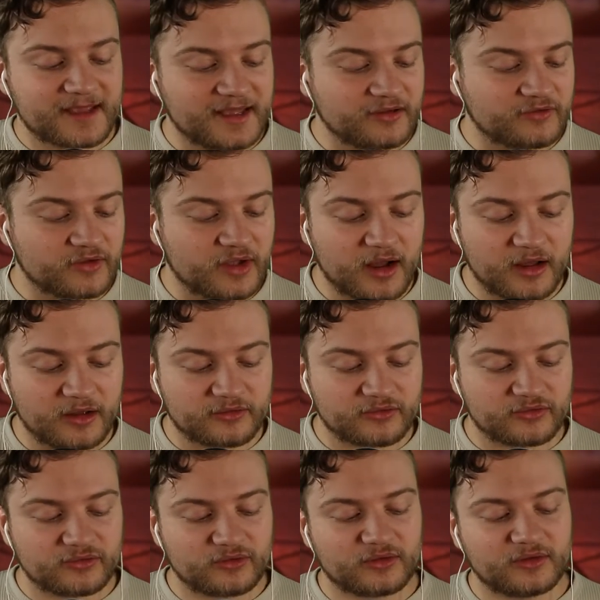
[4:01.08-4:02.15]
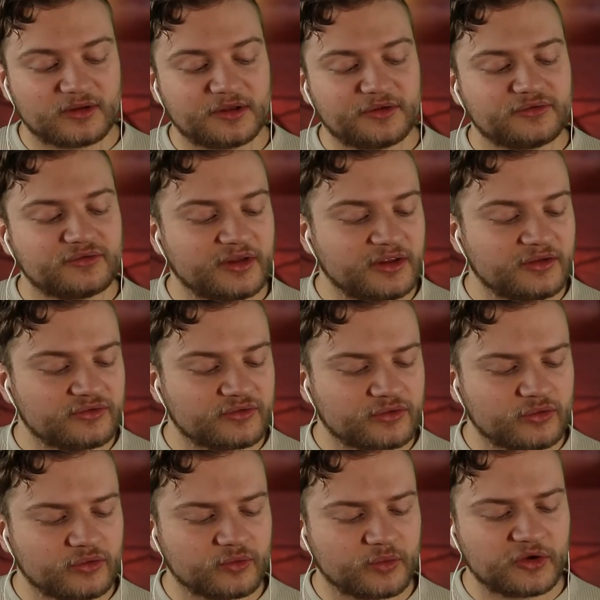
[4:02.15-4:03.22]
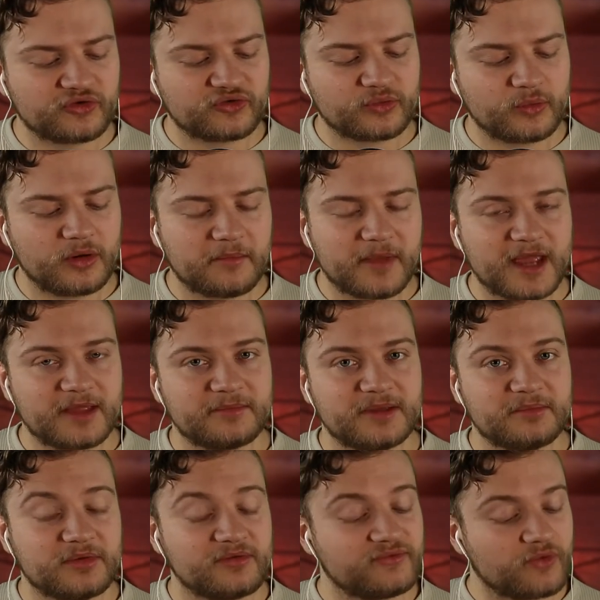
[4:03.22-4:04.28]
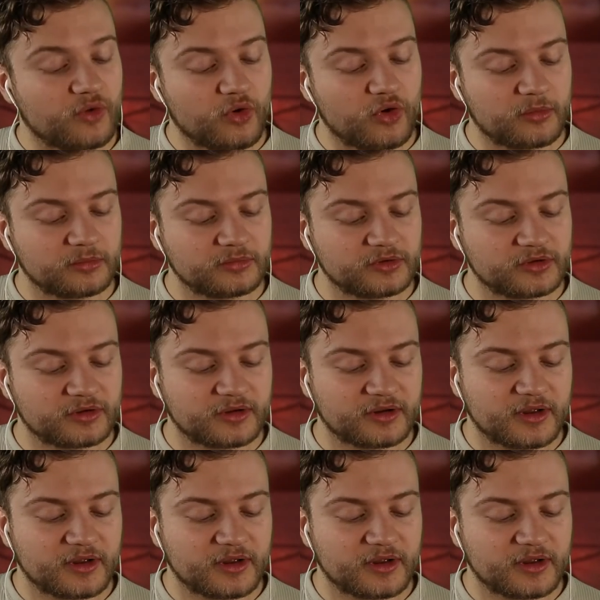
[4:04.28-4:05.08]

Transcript: is cast, a seasonal ritual may be performed.